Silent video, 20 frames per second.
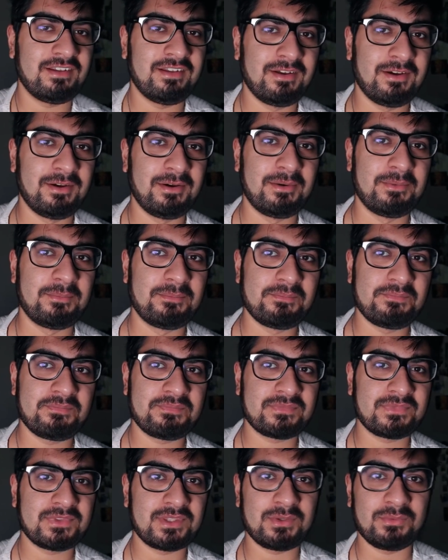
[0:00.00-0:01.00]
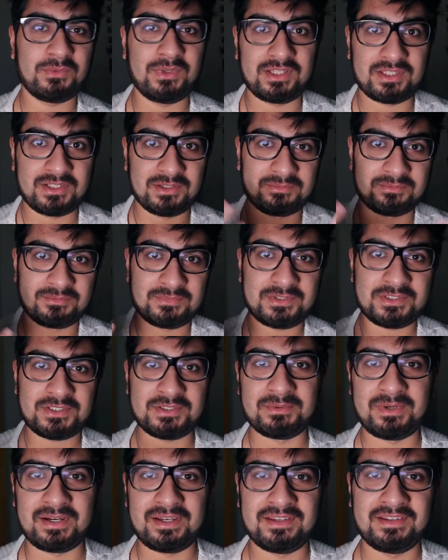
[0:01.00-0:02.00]
Um, welcome to
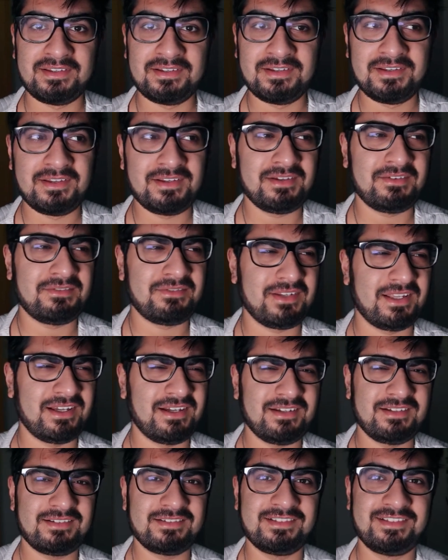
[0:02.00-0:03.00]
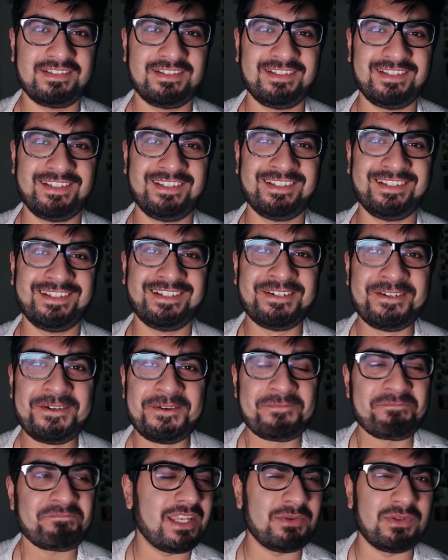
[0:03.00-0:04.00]
my flat.
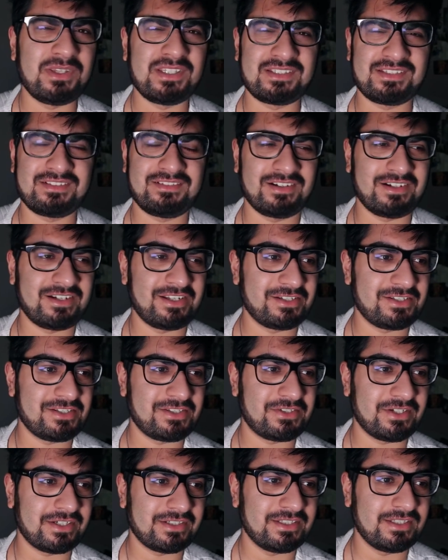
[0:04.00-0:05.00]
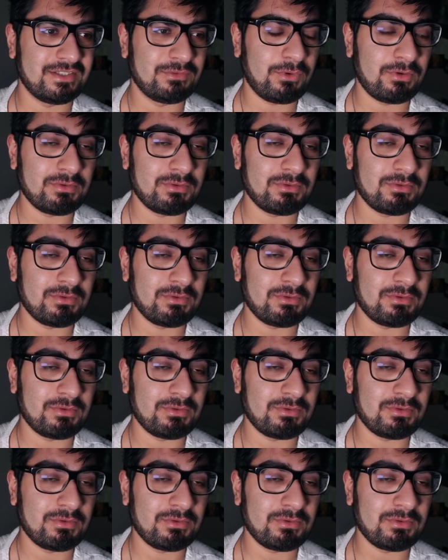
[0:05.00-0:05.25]
Anyways, I got kind of distracted.